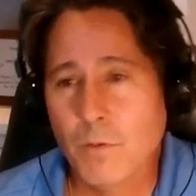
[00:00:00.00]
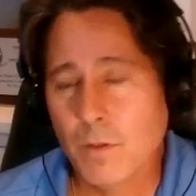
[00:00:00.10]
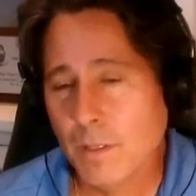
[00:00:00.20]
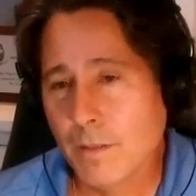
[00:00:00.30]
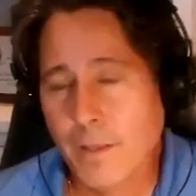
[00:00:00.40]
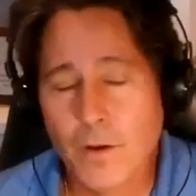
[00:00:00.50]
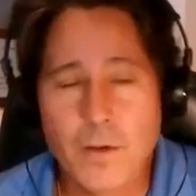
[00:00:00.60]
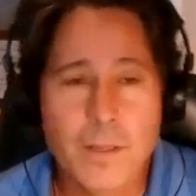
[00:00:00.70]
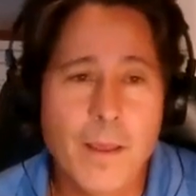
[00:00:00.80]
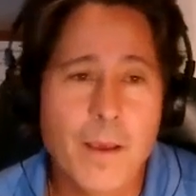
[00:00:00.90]
Well, they are
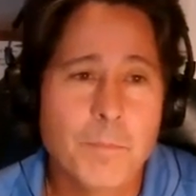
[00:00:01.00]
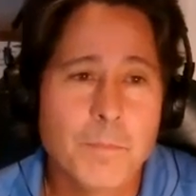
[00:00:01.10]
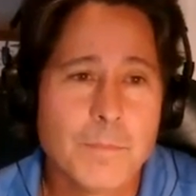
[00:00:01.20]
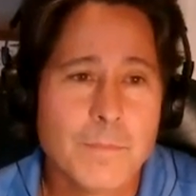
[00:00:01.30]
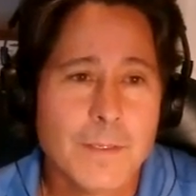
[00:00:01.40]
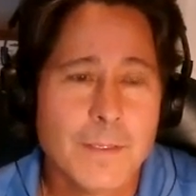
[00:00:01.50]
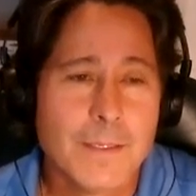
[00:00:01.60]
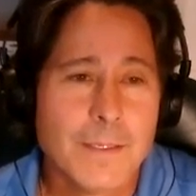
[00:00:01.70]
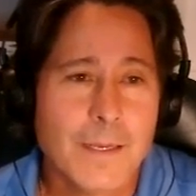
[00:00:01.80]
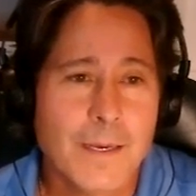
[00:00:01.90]
to them.
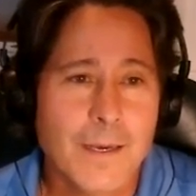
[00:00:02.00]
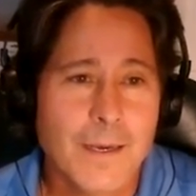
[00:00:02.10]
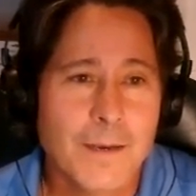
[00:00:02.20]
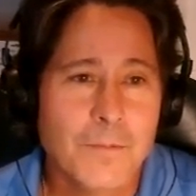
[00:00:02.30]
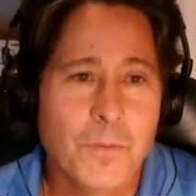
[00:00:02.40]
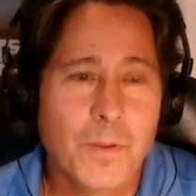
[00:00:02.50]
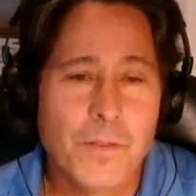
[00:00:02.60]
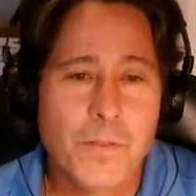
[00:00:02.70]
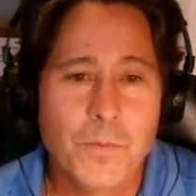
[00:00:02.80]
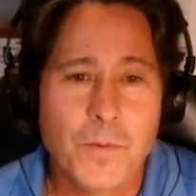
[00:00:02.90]

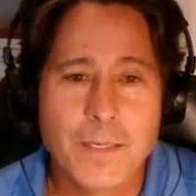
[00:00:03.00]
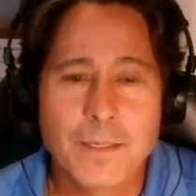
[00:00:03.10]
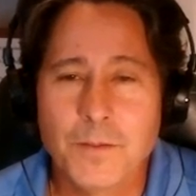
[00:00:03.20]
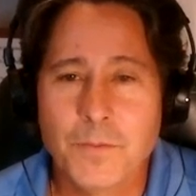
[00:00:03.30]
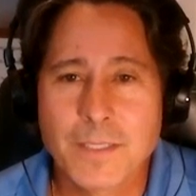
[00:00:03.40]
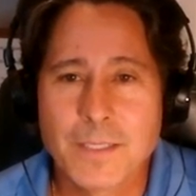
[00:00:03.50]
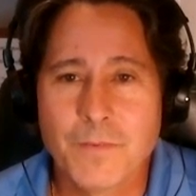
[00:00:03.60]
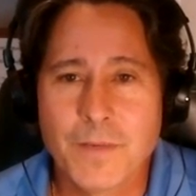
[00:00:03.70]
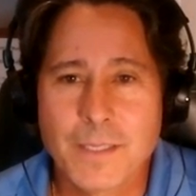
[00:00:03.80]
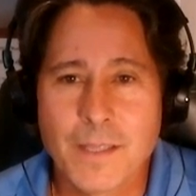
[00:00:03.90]
Whether they're right to the rest
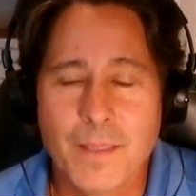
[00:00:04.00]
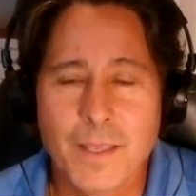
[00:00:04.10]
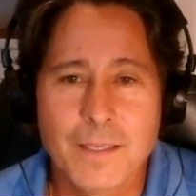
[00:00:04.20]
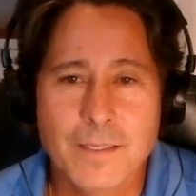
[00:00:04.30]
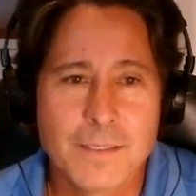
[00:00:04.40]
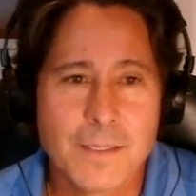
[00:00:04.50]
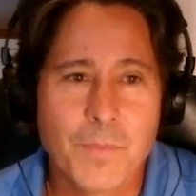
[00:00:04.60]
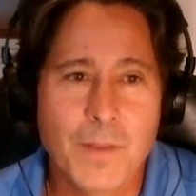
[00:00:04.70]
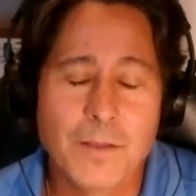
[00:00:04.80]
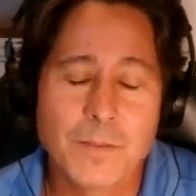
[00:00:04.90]
of us, I think, is
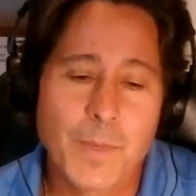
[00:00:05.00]
something else.